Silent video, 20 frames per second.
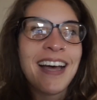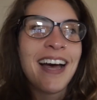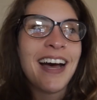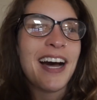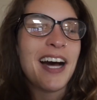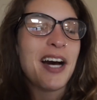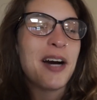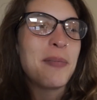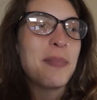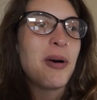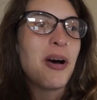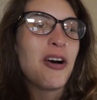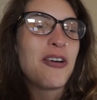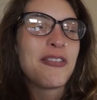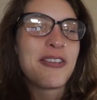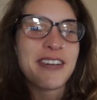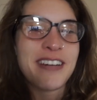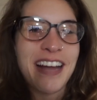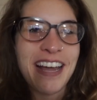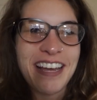
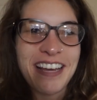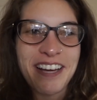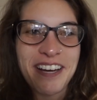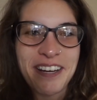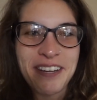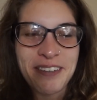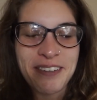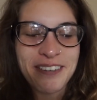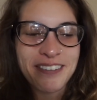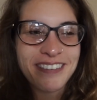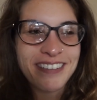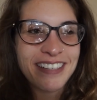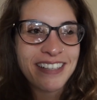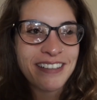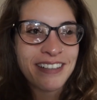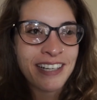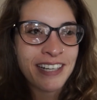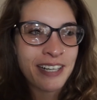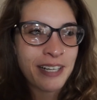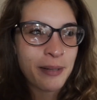overnight oat.
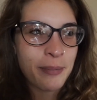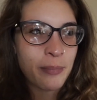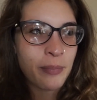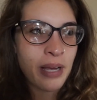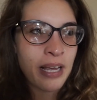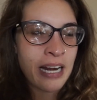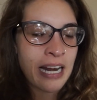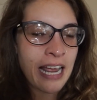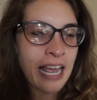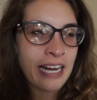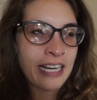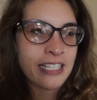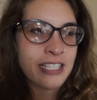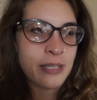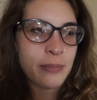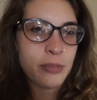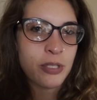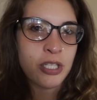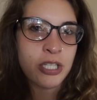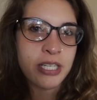And I added
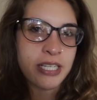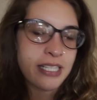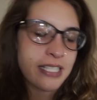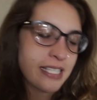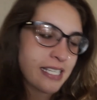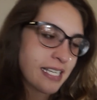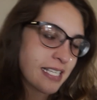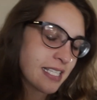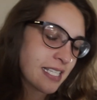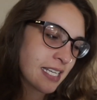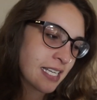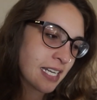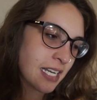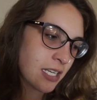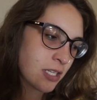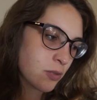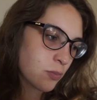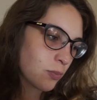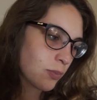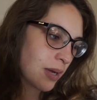some chia seeds in
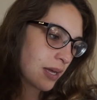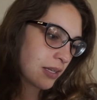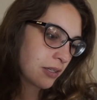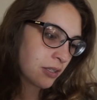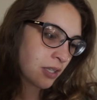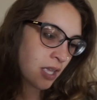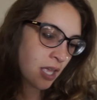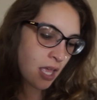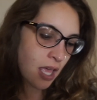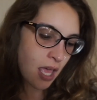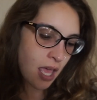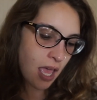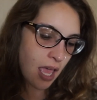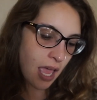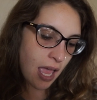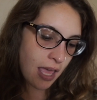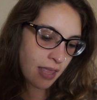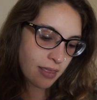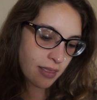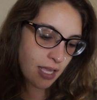as well.
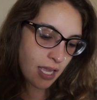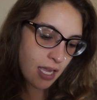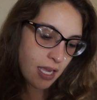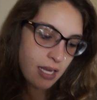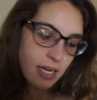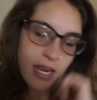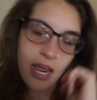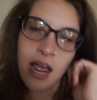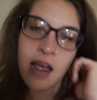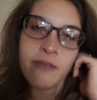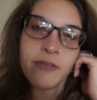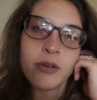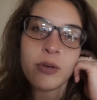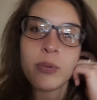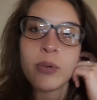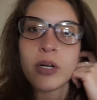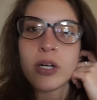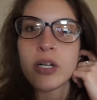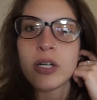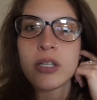And then
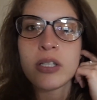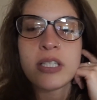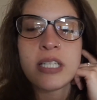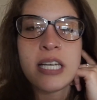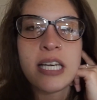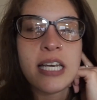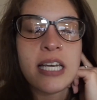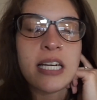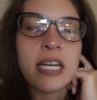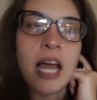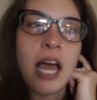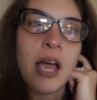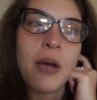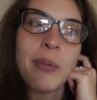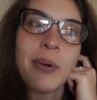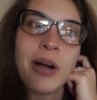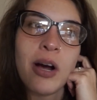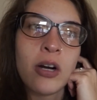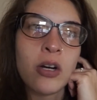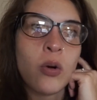afterwards, he and I
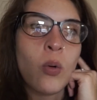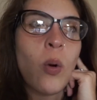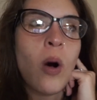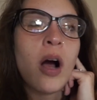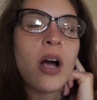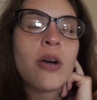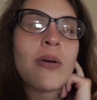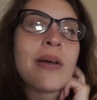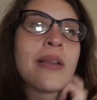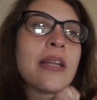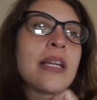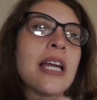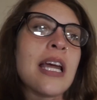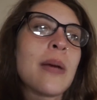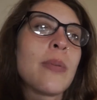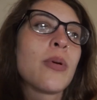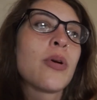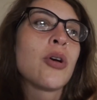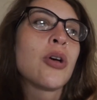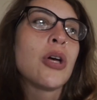went on a walk around the
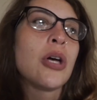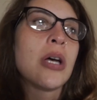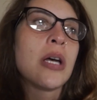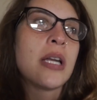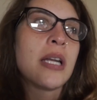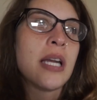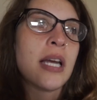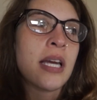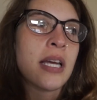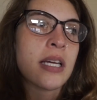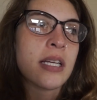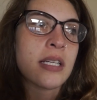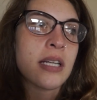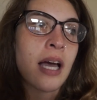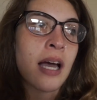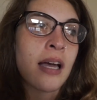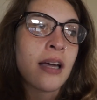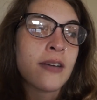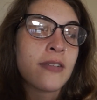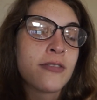neighborhood, and
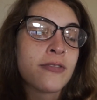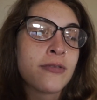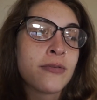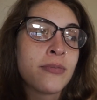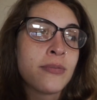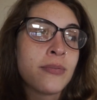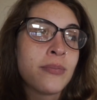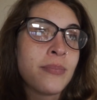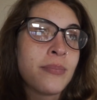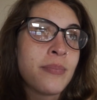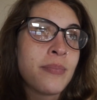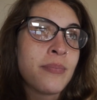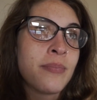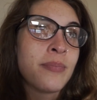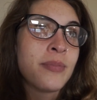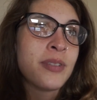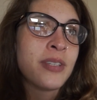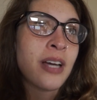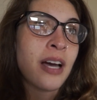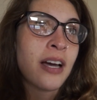I've
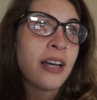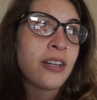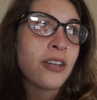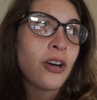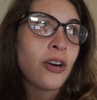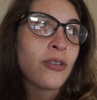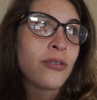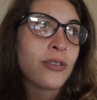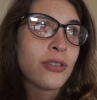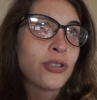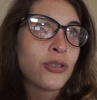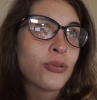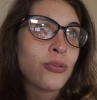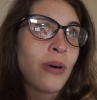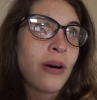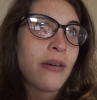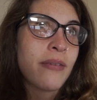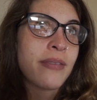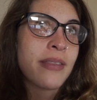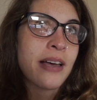done over
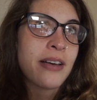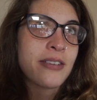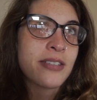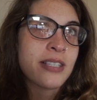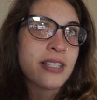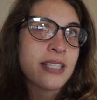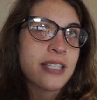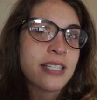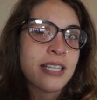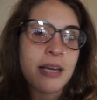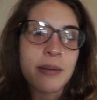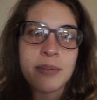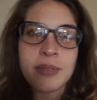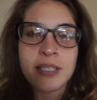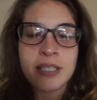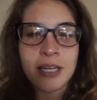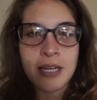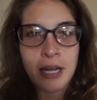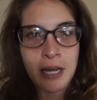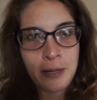12,000 steps
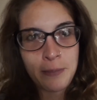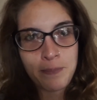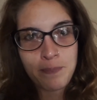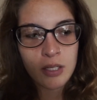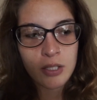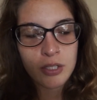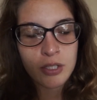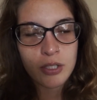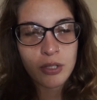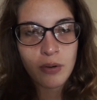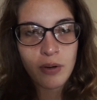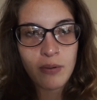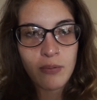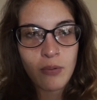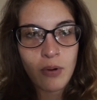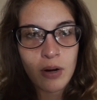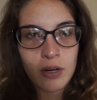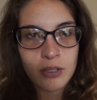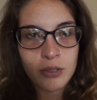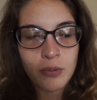today. So I've
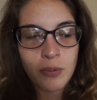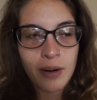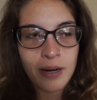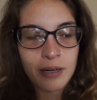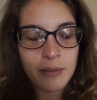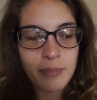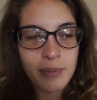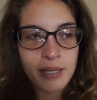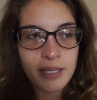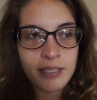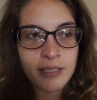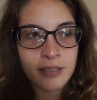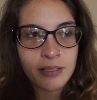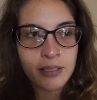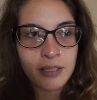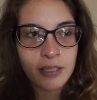walked quite a bit.